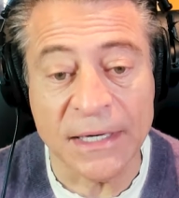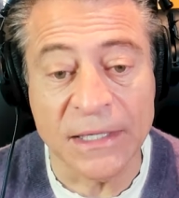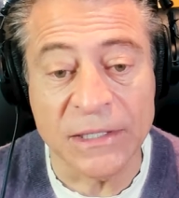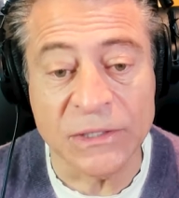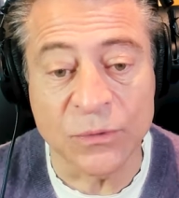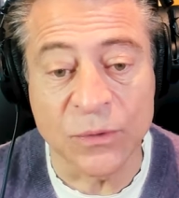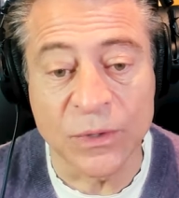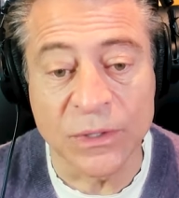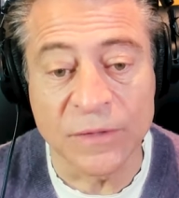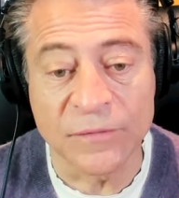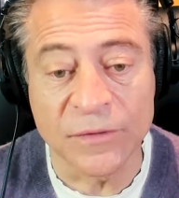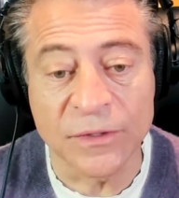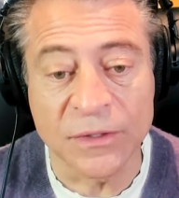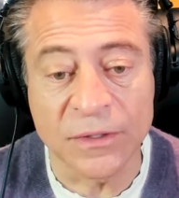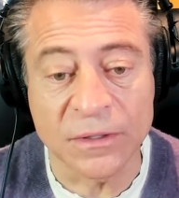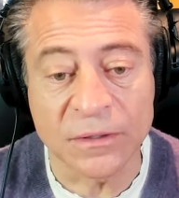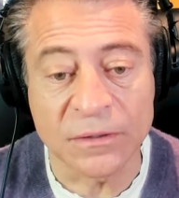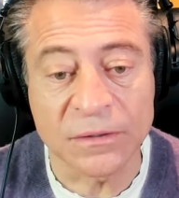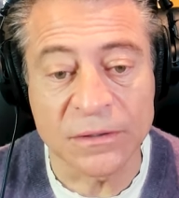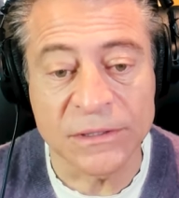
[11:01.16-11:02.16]
as one of
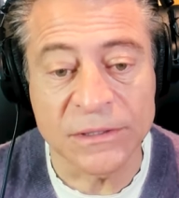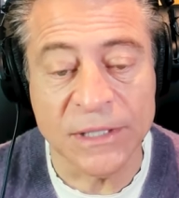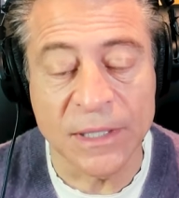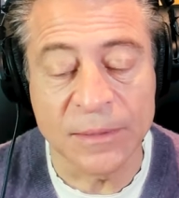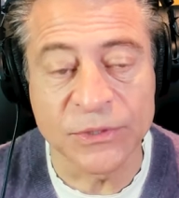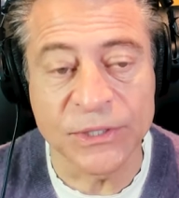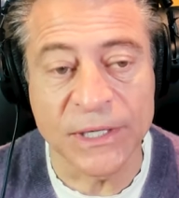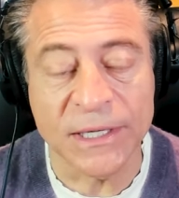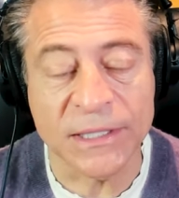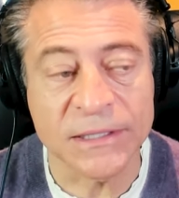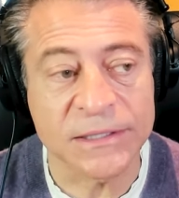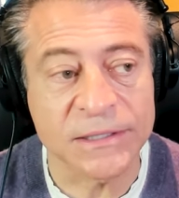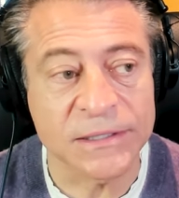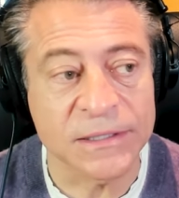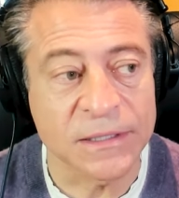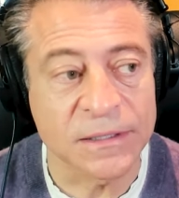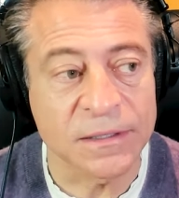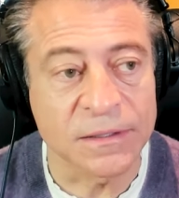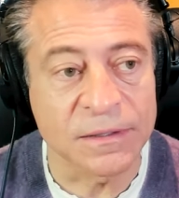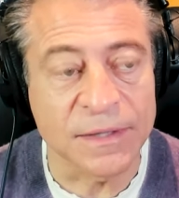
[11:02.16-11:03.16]
your subjects,
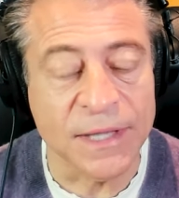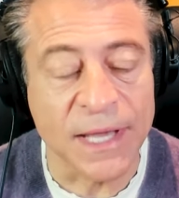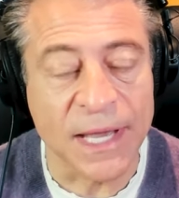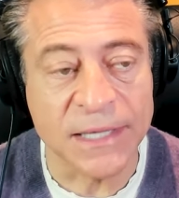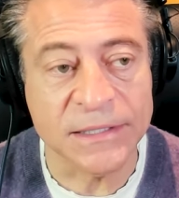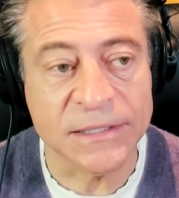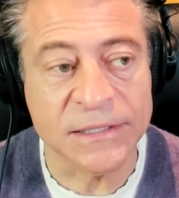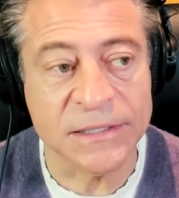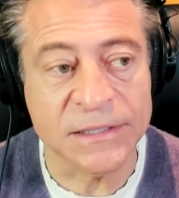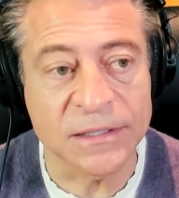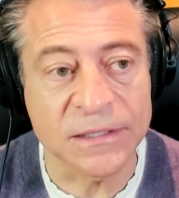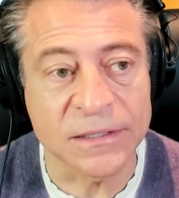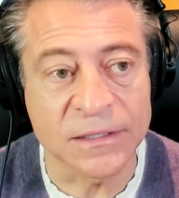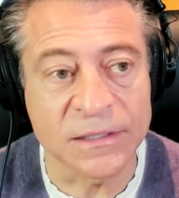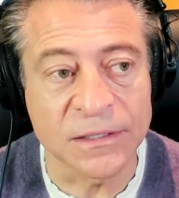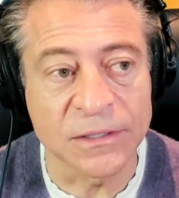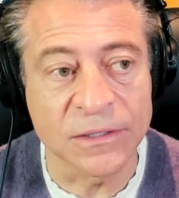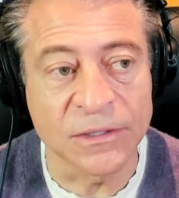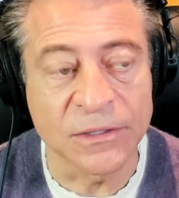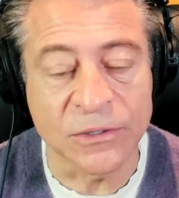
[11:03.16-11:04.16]
that's
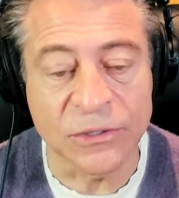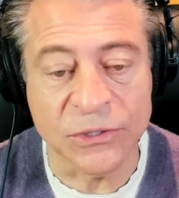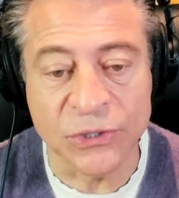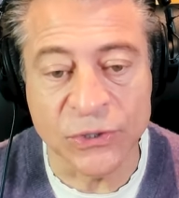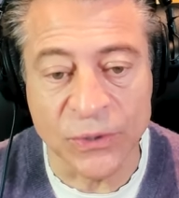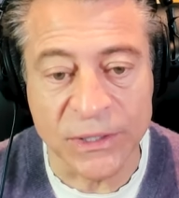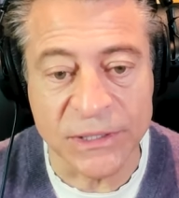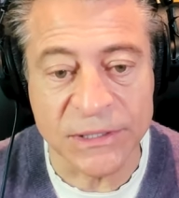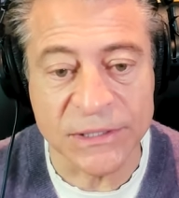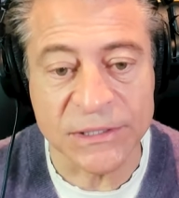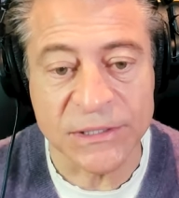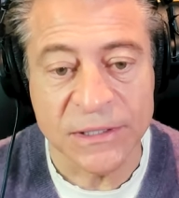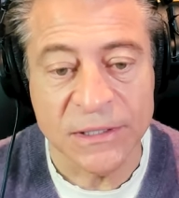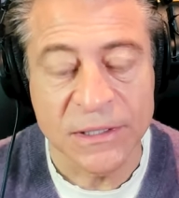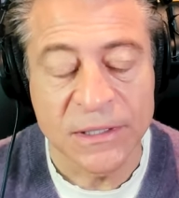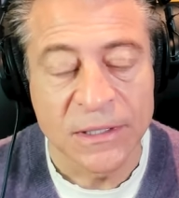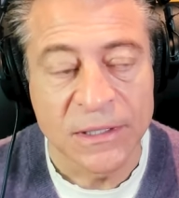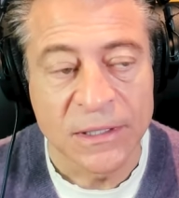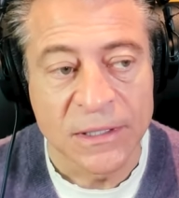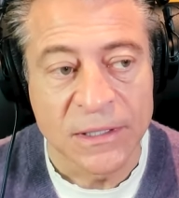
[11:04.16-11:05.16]
your choice.
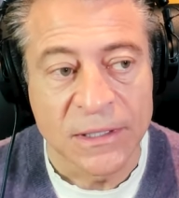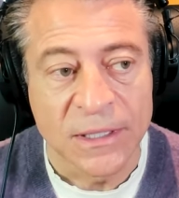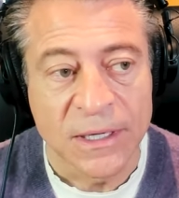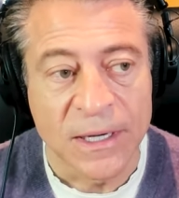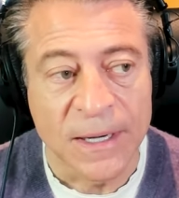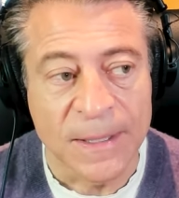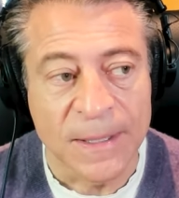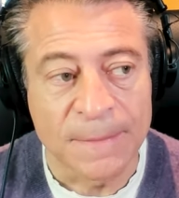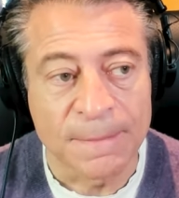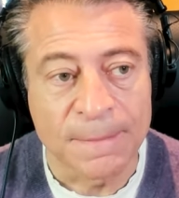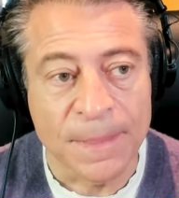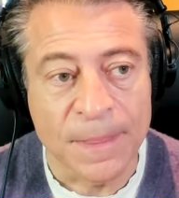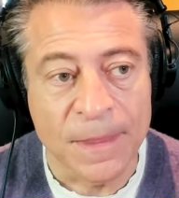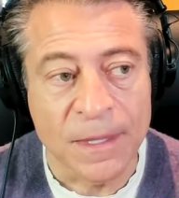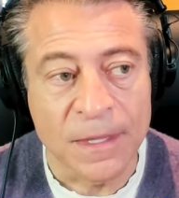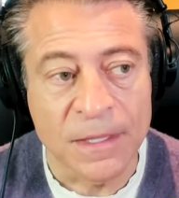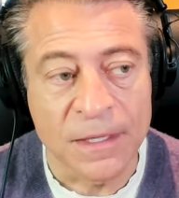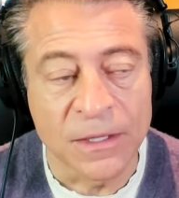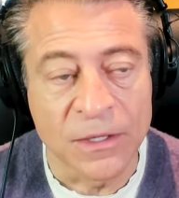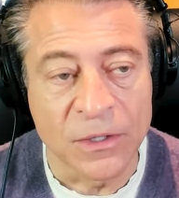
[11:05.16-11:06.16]

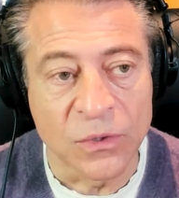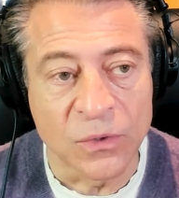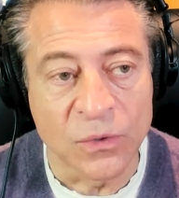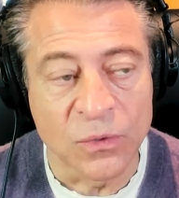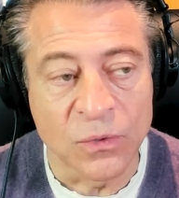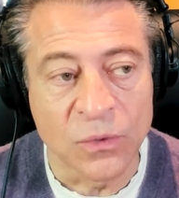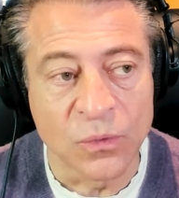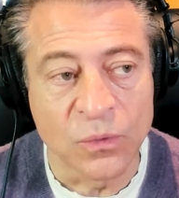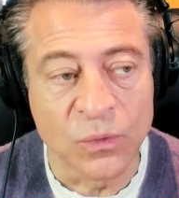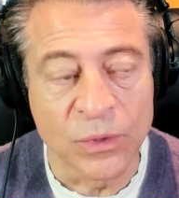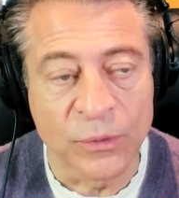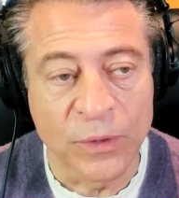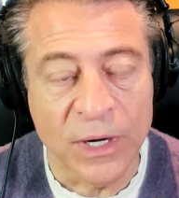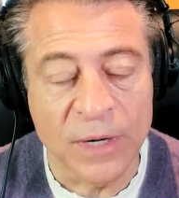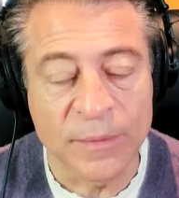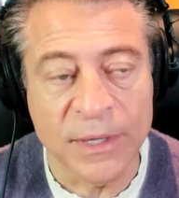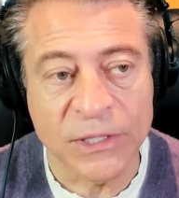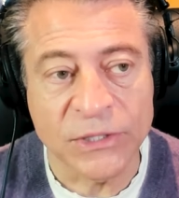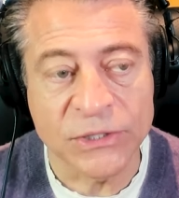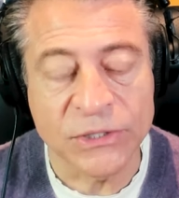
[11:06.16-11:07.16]
You know, we want
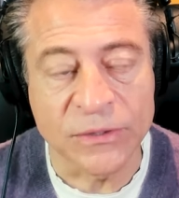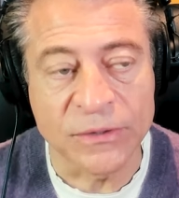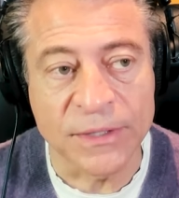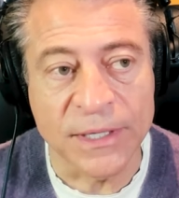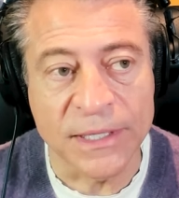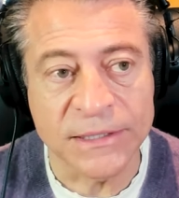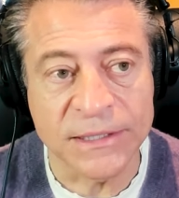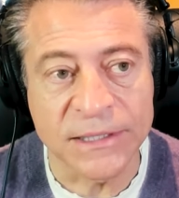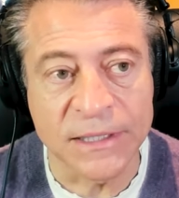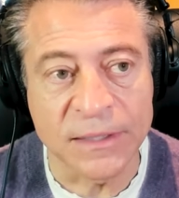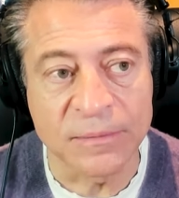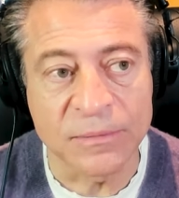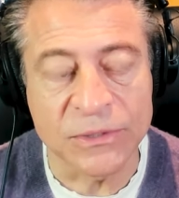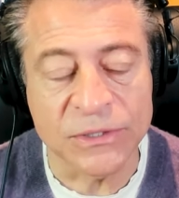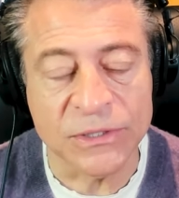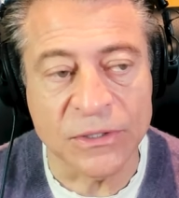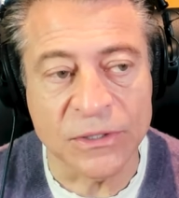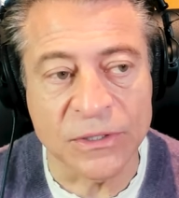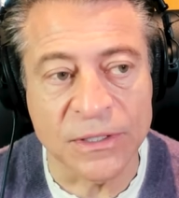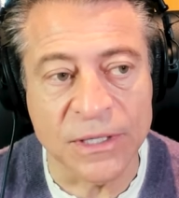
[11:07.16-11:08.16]
to make sure that
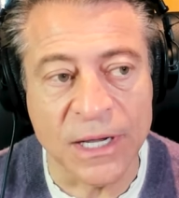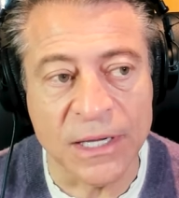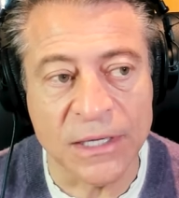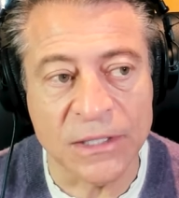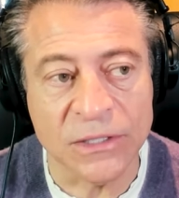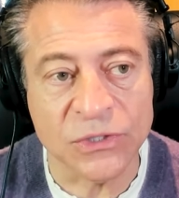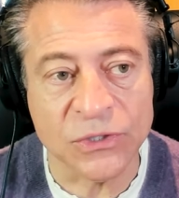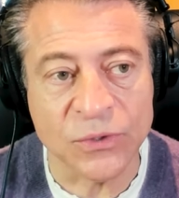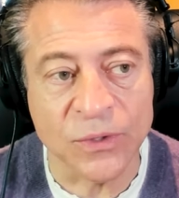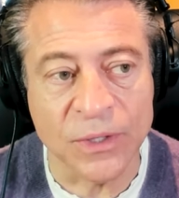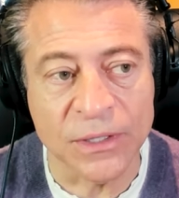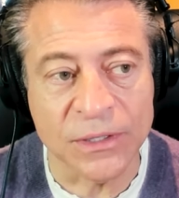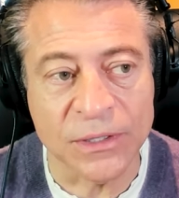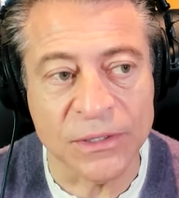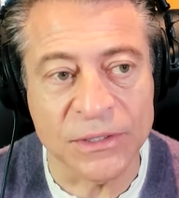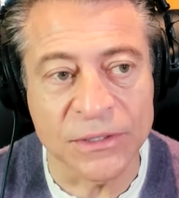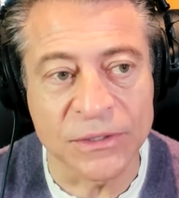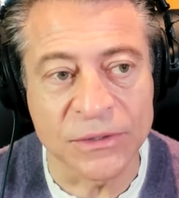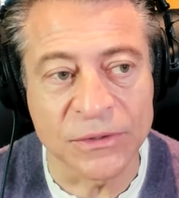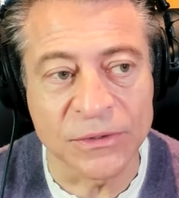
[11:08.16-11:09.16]
teams are not trying
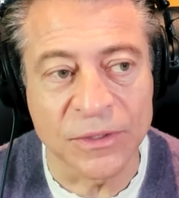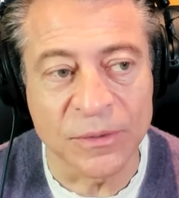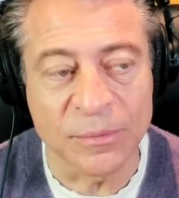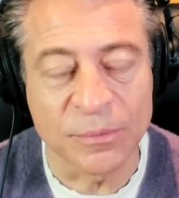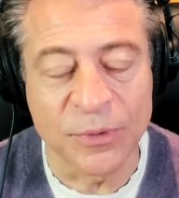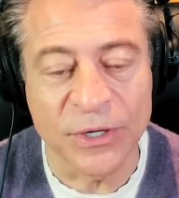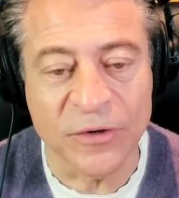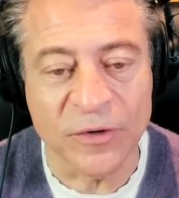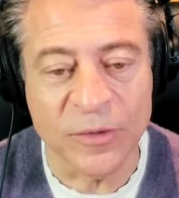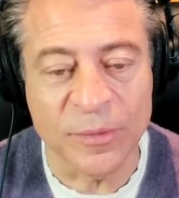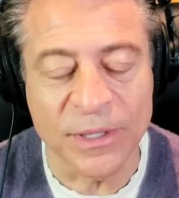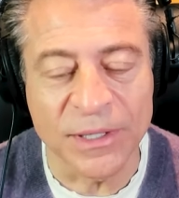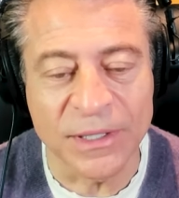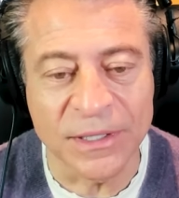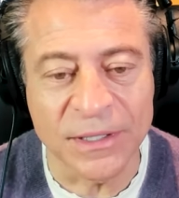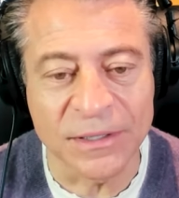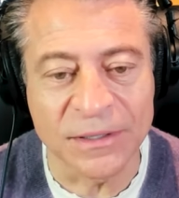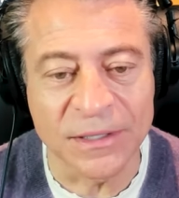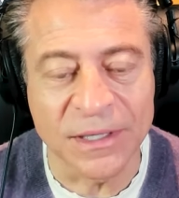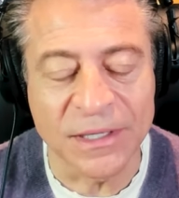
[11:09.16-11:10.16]
to, you know, put
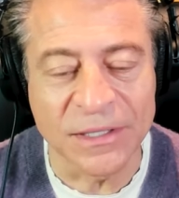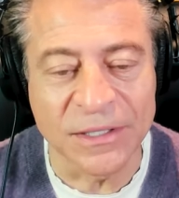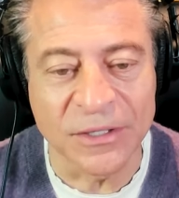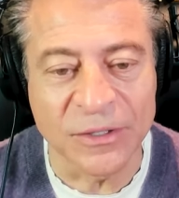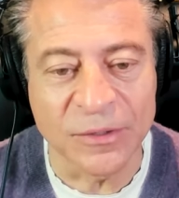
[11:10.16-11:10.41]
everybody in a year